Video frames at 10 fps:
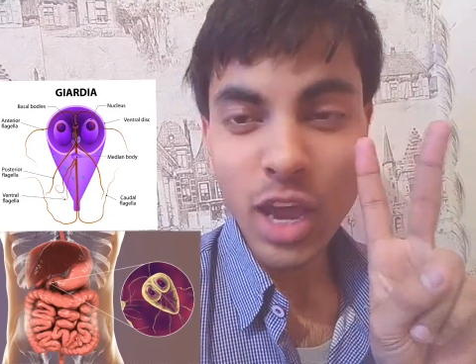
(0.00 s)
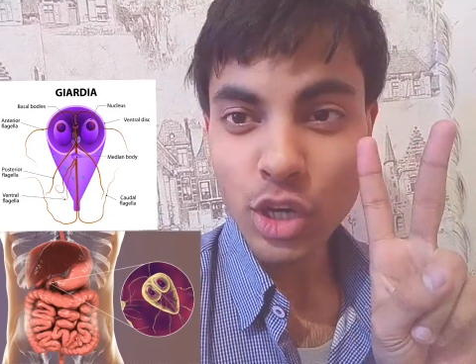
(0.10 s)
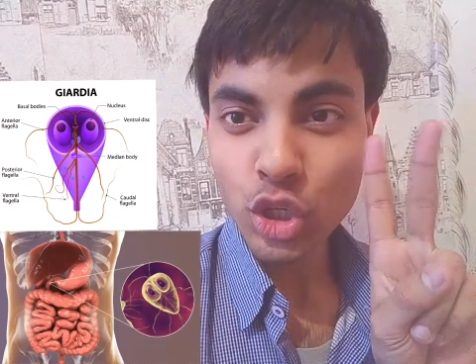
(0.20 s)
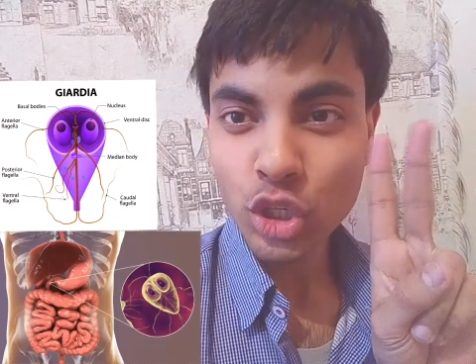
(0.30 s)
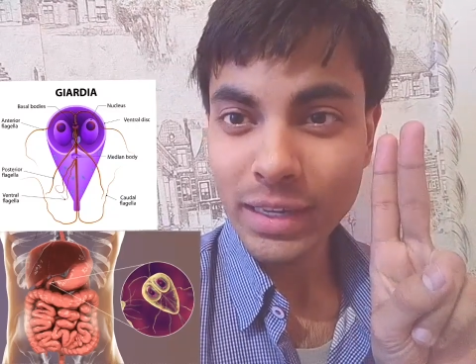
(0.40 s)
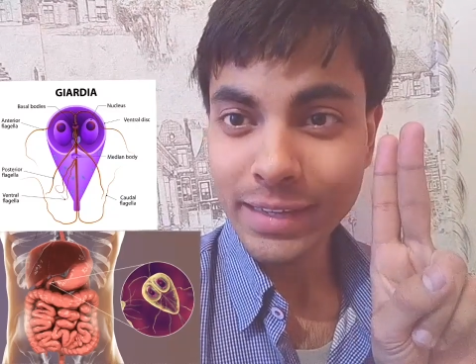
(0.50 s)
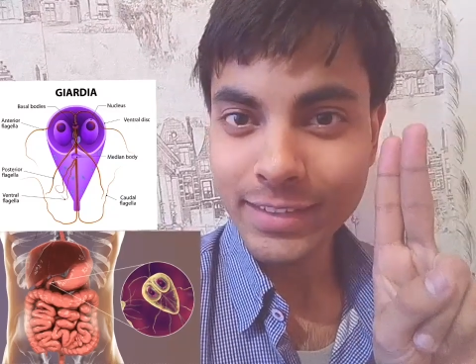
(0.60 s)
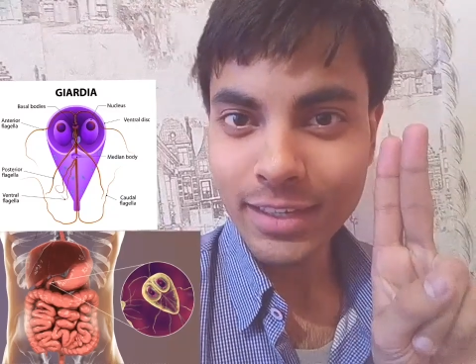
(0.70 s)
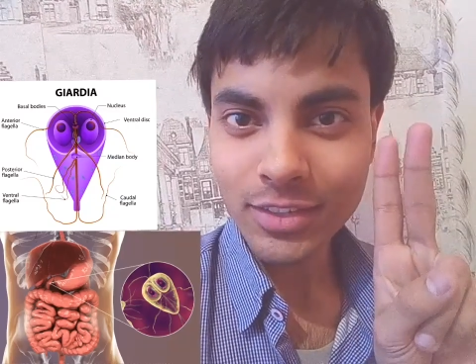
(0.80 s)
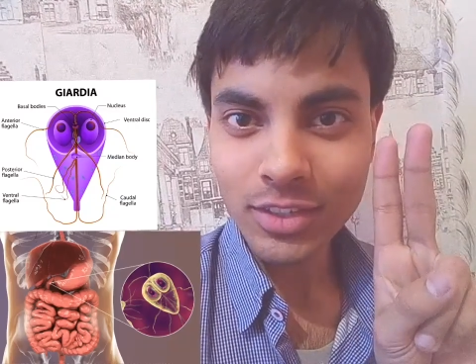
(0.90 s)
It
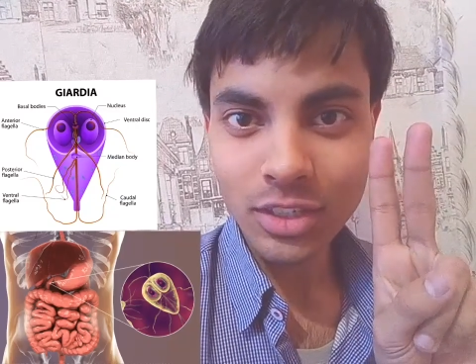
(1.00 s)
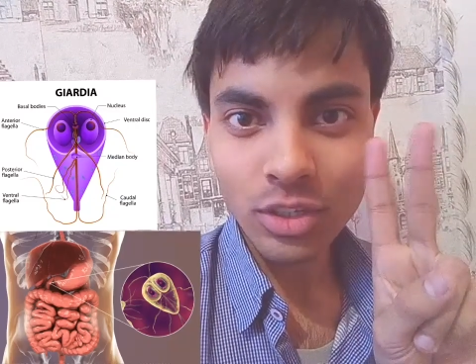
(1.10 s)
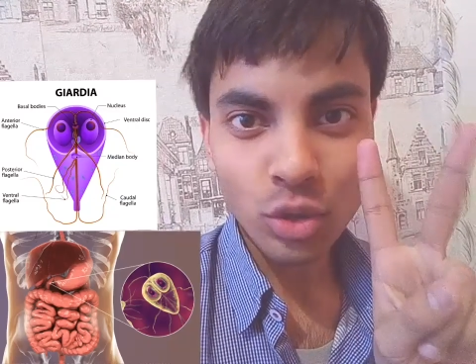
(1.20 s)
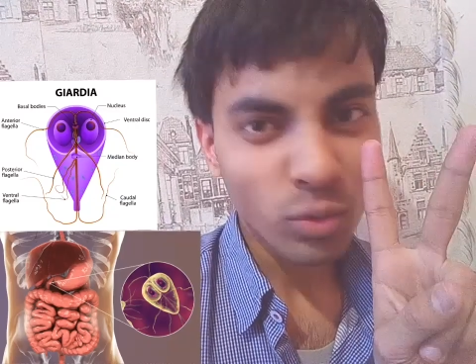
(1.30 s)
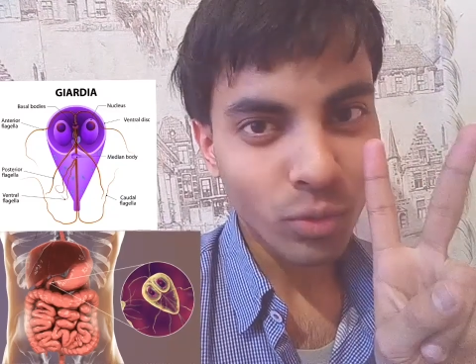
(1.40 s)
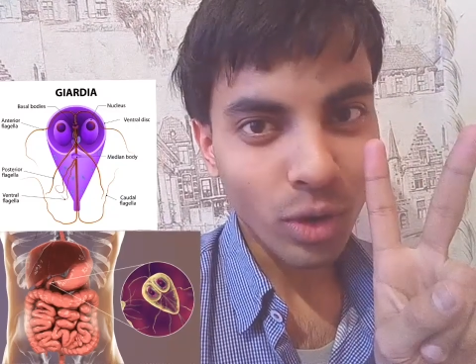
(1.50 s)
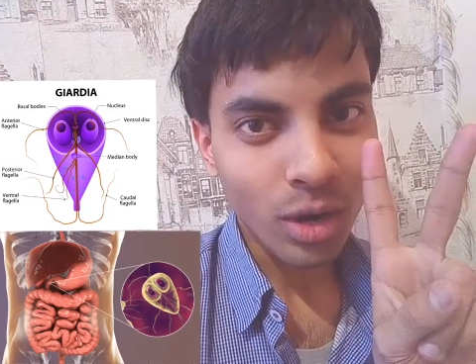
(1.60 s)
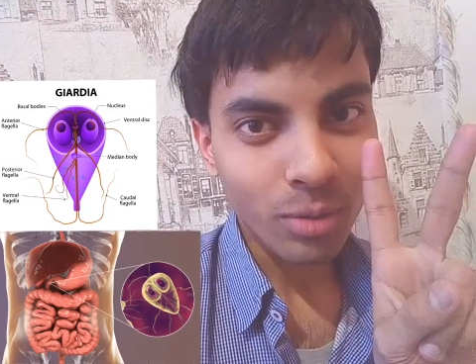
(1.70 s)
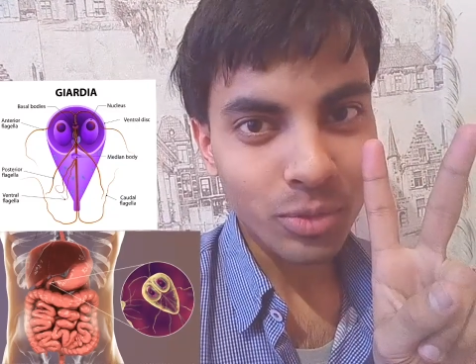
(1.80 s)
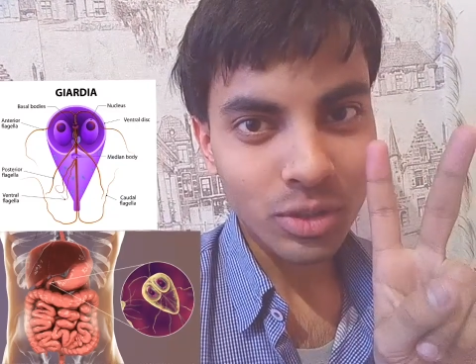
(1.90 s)
exists in two
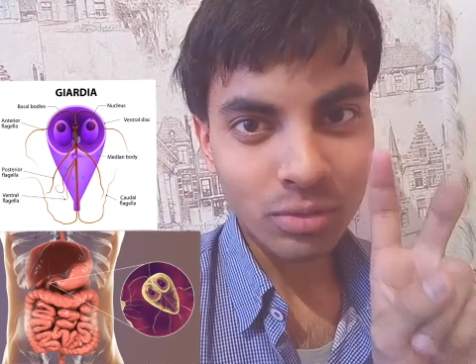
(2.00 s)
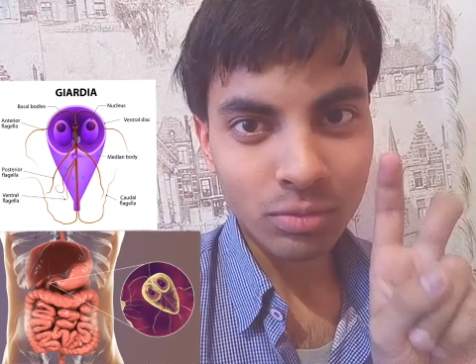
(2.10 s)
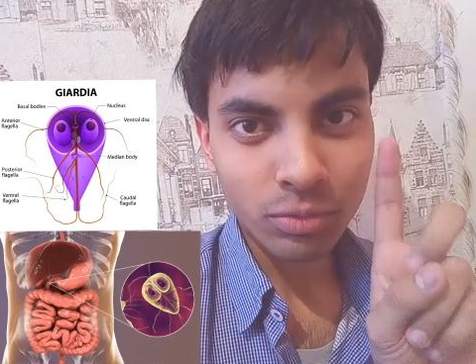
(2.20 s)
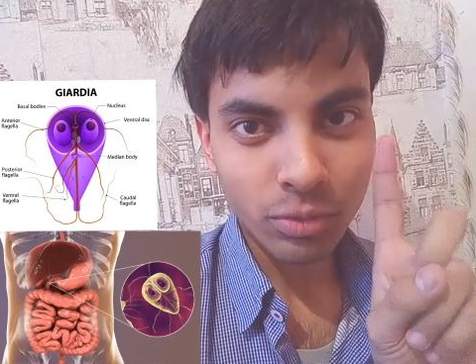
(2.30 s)
forms.